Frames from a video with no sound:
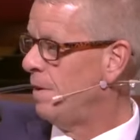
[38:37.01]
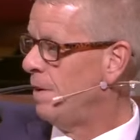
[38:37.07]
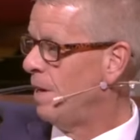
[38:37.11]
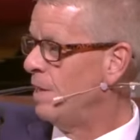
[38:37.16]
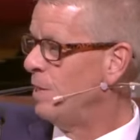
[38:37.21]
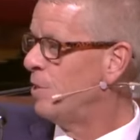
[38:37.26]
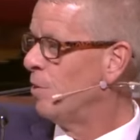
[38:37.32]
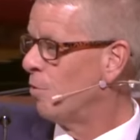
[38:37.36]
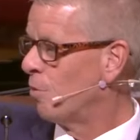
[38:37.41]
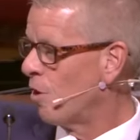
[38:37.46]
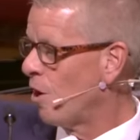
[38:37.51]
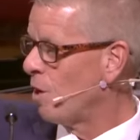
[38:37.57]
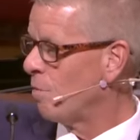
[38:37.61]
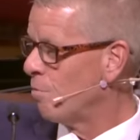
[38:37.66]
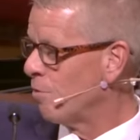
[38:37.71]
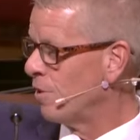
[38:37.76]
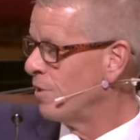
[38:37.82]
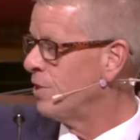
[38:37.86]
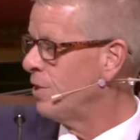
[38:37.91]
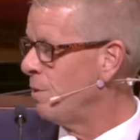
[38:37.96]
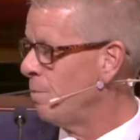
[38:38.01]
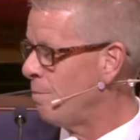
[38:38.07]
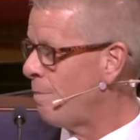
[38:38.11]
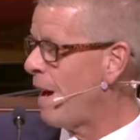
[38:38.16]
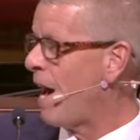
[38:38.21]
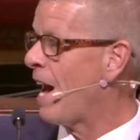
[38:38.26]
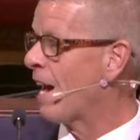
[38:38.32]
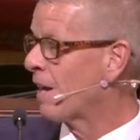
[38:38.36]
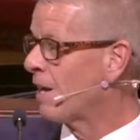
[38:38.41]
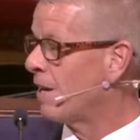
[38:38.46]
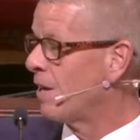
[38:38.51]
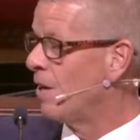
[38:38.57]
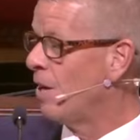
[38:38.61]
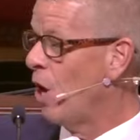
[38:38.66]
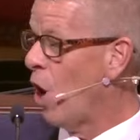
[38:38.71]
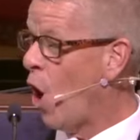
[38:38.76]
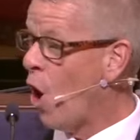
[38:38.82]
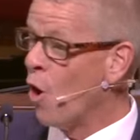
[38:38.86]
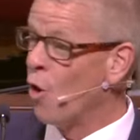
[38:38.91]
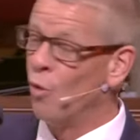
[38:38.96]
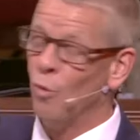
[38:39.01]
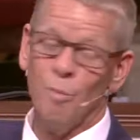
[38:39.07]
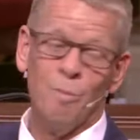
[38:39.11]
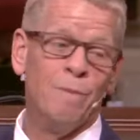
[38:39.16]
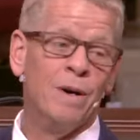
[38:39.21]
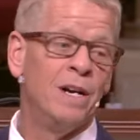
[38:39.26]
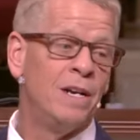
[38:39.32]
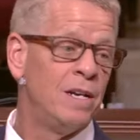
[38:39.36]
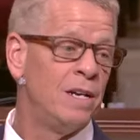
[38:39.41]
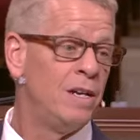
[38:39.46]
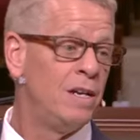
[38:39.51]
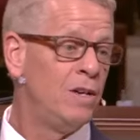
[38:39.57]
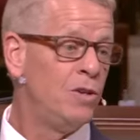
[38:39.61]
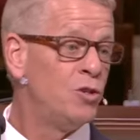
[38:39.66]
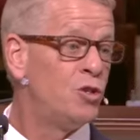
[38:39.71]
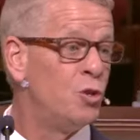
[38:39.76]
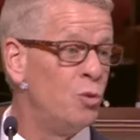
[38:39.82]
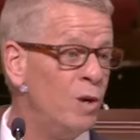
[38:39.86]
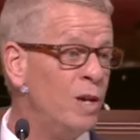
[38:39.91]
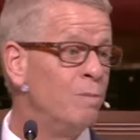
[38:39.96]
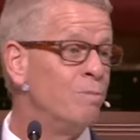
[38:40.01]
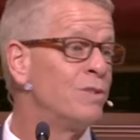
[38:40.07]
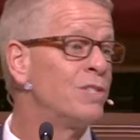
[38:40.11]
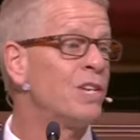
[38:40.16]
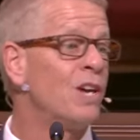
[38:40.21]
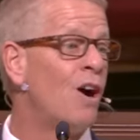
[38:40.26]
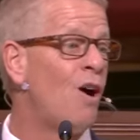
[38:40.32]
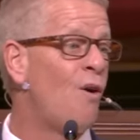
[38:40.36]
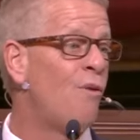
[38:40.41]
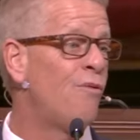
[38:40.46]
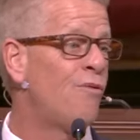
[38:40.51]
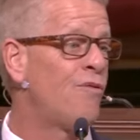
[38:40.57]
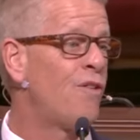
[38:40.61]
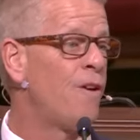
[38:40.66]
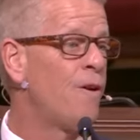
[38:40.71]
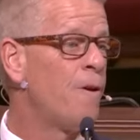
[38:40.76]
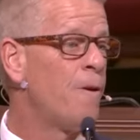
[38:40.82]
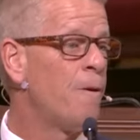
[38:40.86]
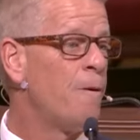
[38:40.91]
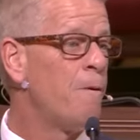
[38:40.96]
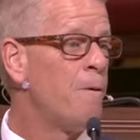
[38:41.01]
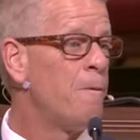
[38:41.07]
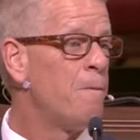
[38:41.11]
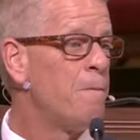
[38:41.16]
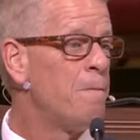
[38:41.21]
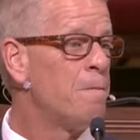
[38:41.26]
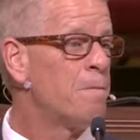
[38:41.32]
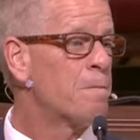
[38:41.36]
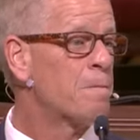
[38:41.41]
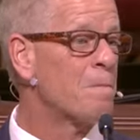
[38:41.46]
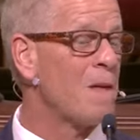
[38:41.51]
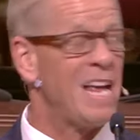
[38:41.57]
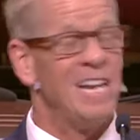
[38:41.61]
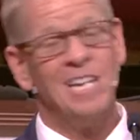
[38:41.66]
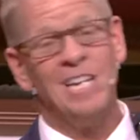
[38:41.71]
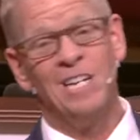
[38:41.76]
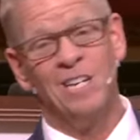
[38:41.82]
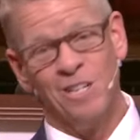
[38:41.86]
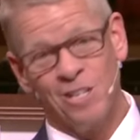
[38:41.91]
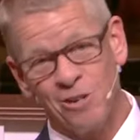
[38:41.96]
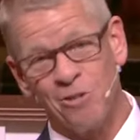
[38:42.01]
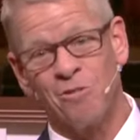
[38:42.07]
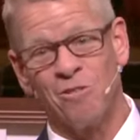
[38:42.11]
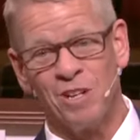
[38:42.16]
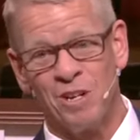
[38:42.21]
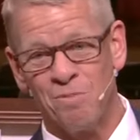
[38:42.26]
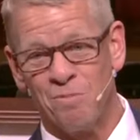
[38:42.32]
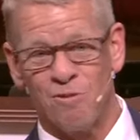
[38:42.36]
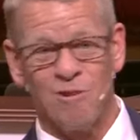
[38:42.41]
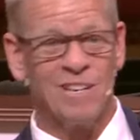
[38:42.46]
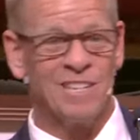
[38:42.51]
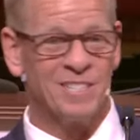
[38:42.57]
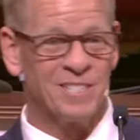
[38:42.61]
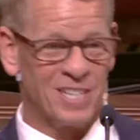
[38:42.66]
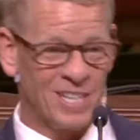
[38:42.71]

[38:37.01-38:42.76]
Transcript: until God brings him back home to himself. And he literally brings